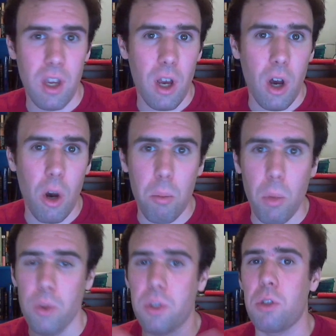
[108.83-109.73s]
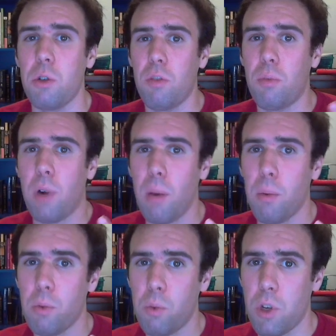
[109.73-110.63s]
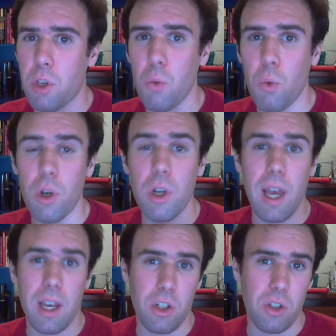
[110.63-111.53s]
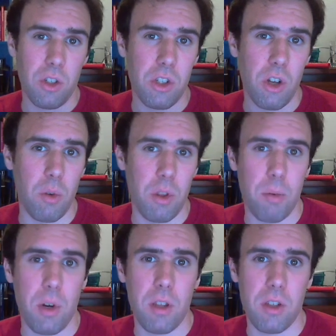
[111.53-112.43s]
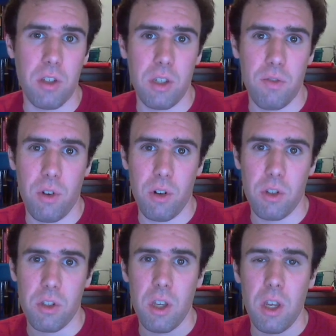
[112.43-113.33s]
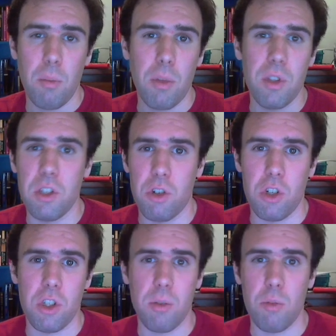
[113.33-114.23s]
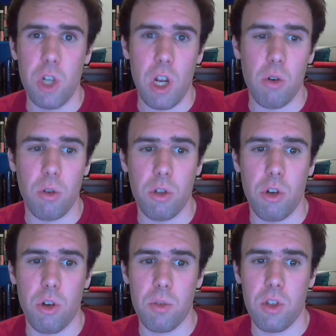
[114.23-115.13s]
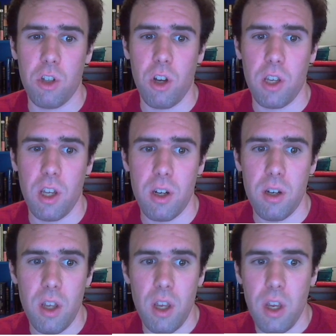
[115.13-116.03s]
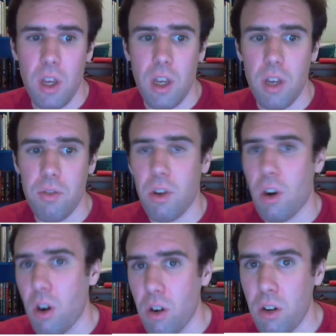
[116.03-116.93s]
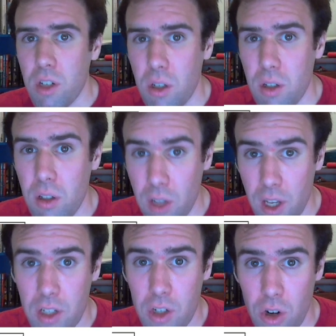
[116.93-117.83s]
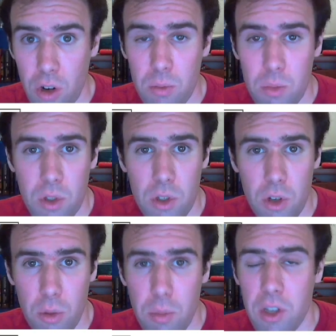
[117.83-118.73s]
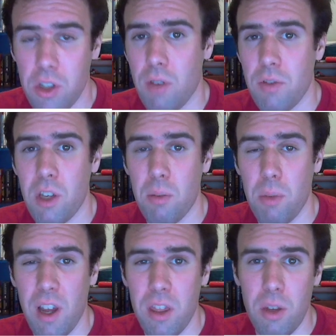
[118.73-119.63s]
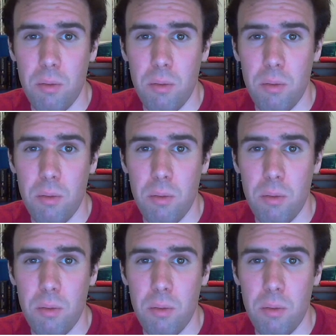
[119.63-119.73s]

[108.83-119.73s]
a multitude of problems where you would actually start with parentheses first. But these are just some general terms to talk in. If there are like terms, you're best off to combine them.